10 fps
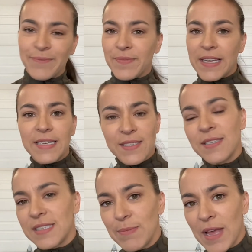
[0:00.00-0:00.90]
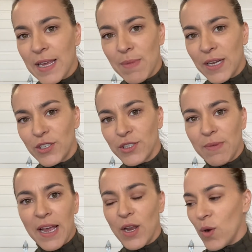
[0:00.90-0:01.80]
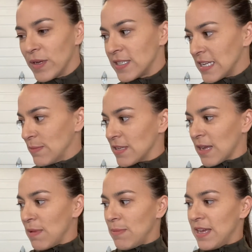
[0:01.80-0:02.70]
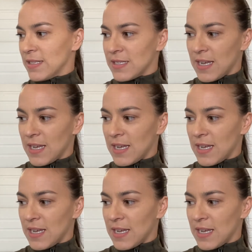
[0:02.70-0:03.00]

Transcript: It doesn't seem like much. I know it seems like maybe it's